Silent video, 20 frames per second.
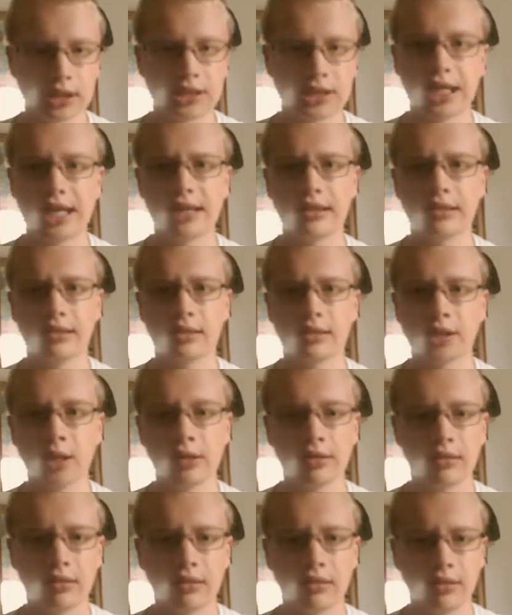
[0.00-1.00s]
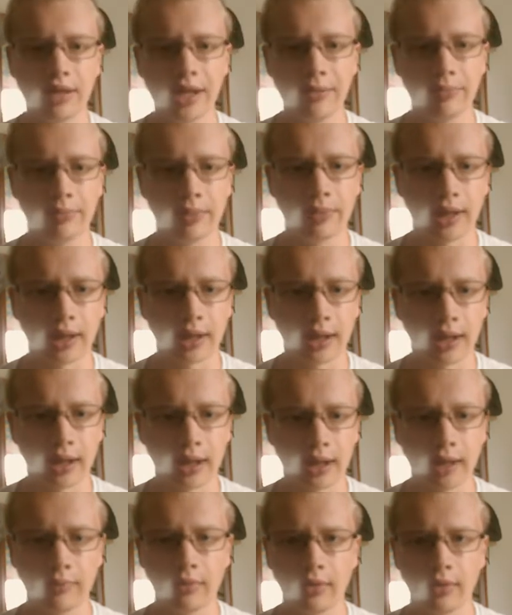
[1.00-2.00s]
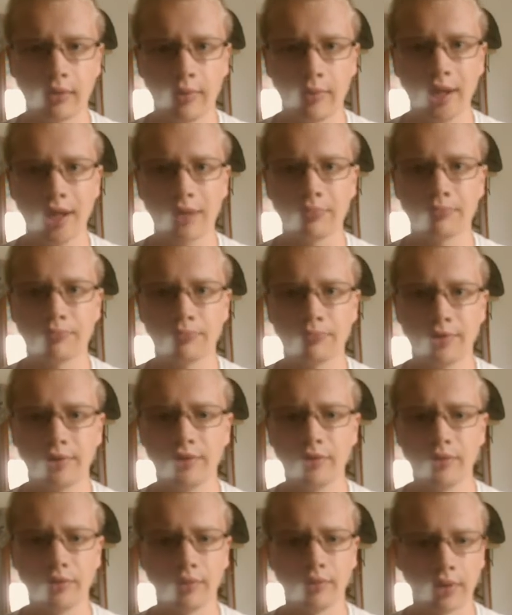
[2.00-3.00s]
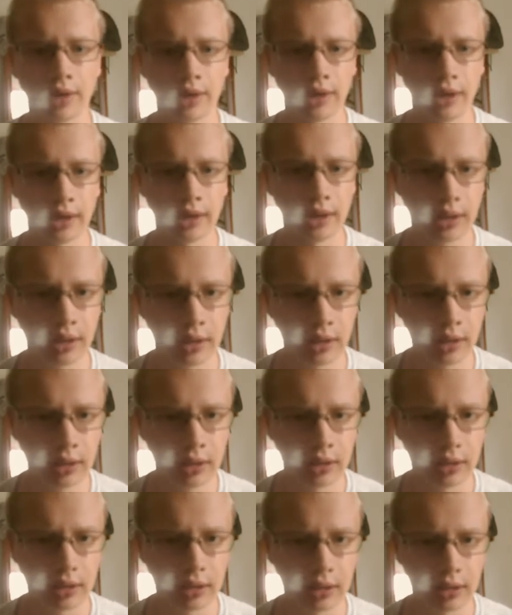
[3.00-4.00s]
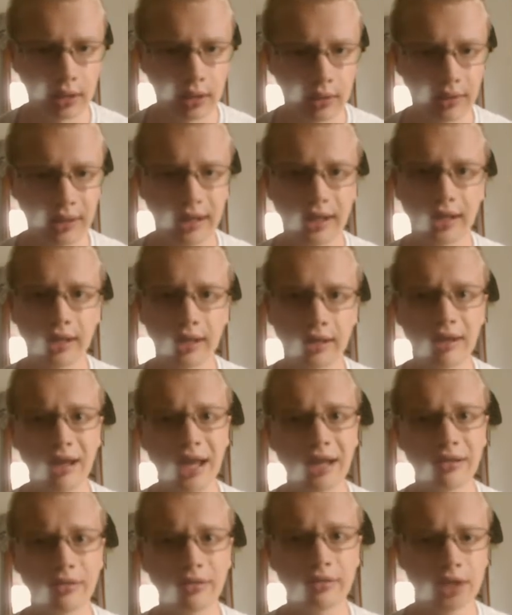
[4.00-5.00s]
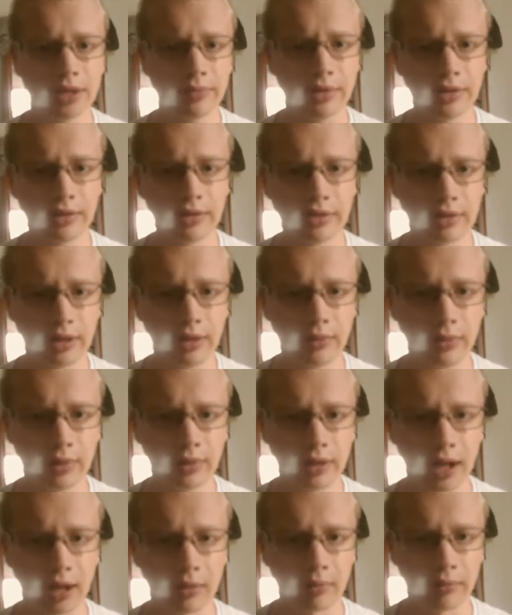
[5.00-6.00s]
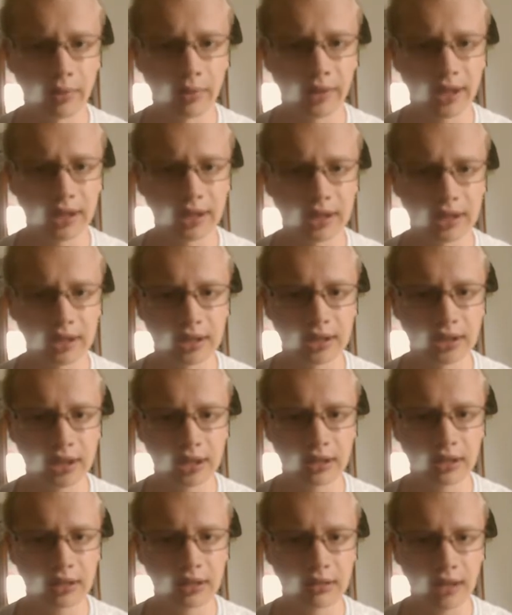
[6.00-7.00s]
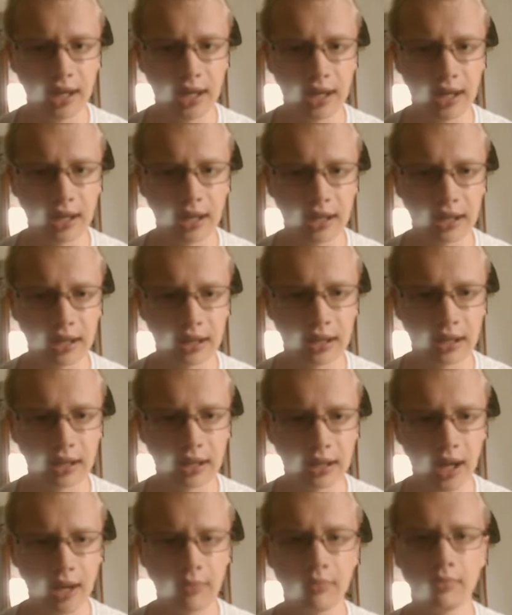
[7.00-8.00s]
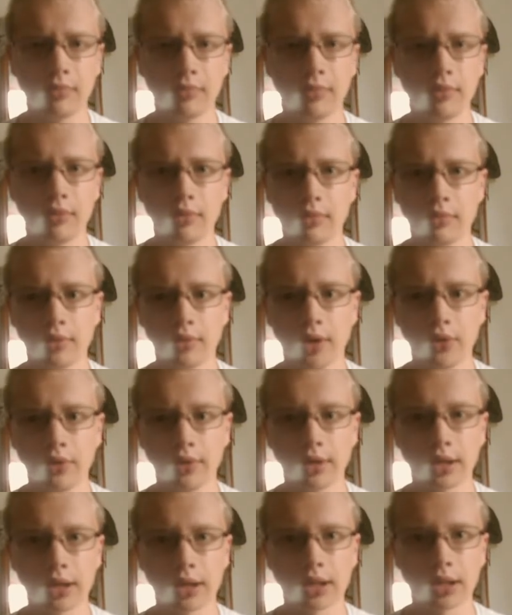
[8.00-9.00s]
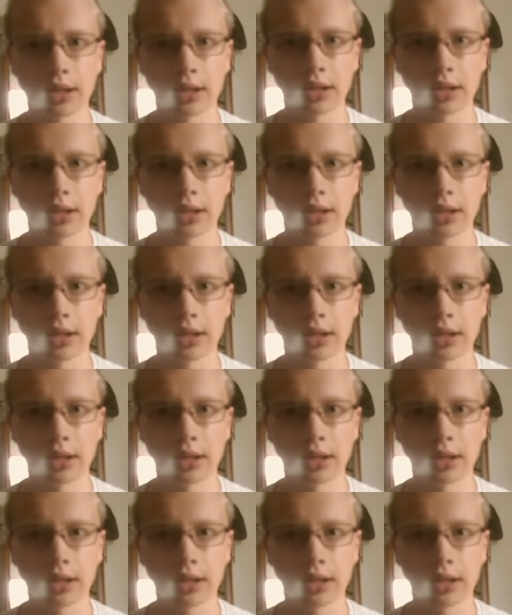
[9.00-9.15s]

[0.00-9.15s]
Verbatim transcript: She's just sleeping and will wake up soon. Uh, the, the cancer treatments are working, but they just take time to cure her.